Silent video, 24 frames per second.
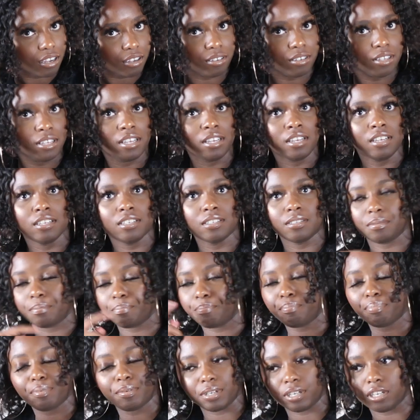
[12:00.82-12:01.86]
know,
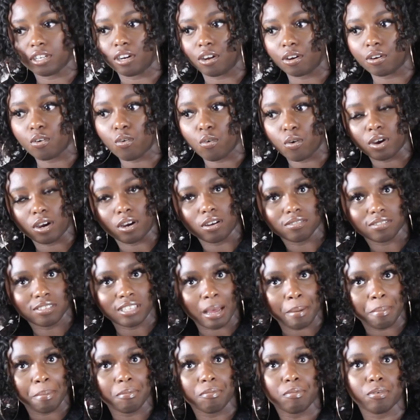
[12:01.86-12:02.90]
going on
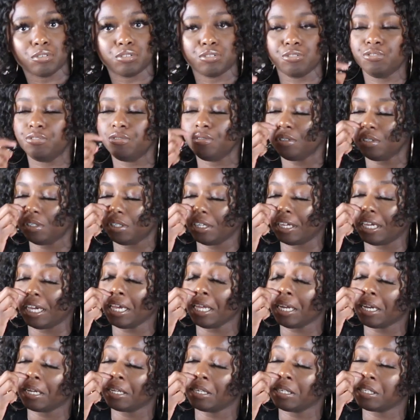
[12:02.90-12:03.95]
top of what you're
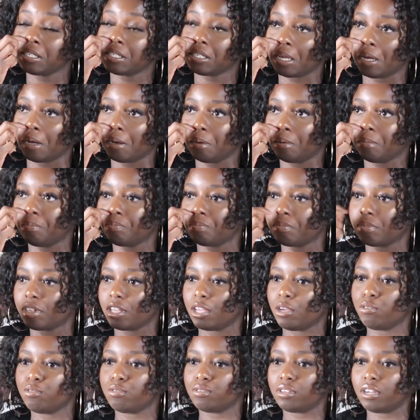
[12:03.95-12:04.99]
eating. So
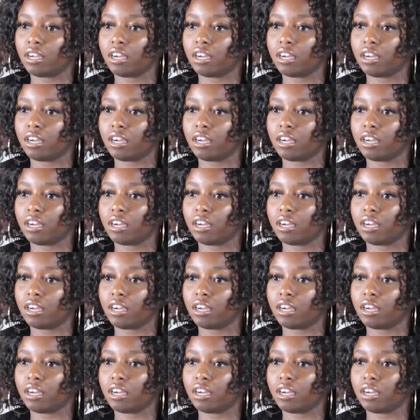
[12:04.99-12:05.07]
it